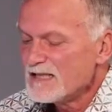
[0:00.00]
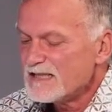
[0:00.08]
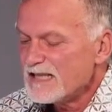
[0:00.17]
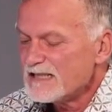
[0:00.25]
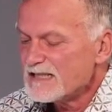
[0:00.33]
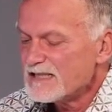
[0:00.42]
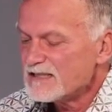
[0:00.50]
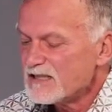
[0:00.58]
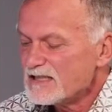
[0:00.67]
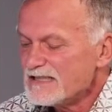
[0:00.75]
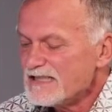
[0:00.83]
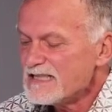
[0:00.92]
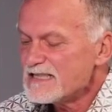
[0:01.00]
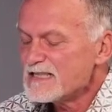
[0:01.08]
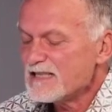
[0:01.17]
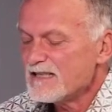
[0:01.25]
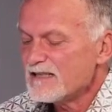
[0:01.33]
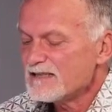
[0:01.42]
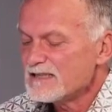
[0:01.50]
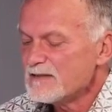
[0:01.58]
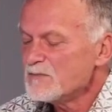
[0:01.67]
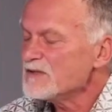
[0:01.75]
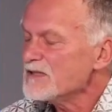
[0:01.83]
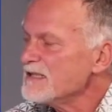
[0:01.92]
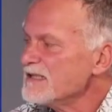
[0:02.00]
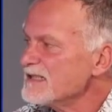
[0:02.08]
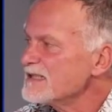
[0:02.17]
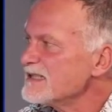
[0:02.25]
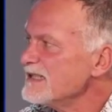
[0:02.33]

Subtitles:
that these simultaneous